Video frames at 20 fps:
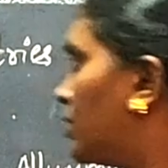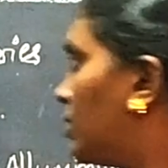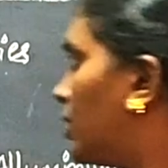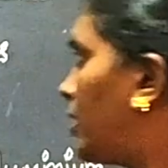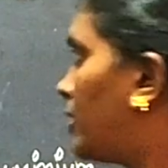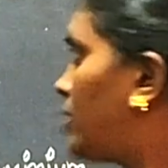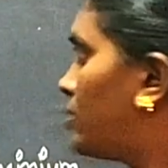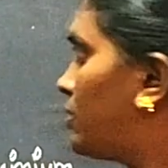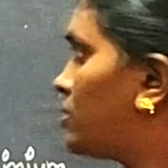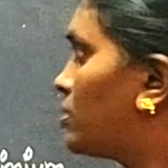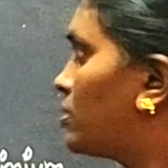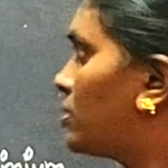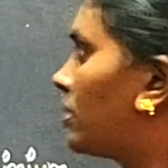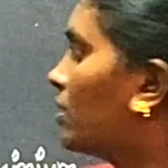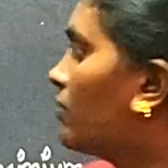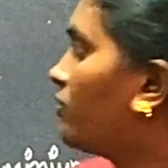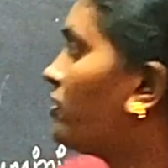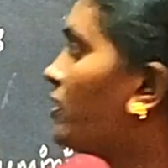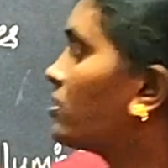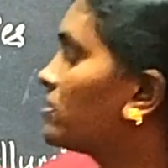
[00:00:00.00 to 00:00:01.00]
That is,
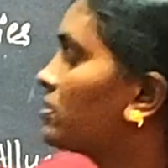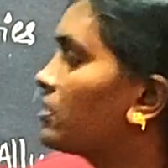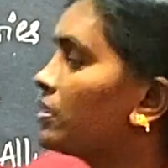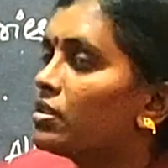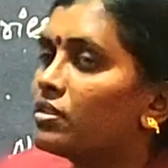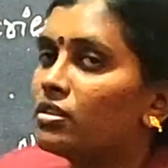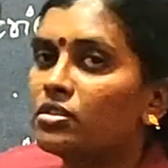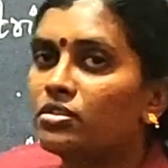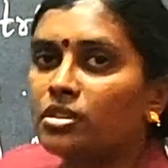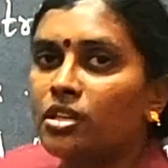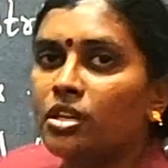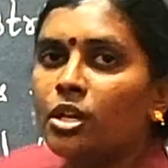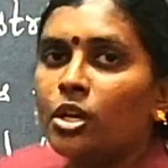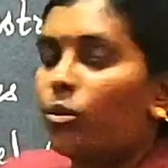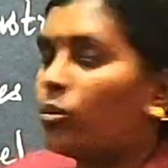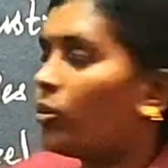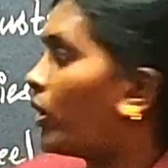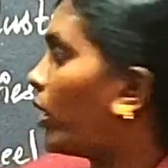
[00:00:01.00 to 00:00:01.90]
the first thing is we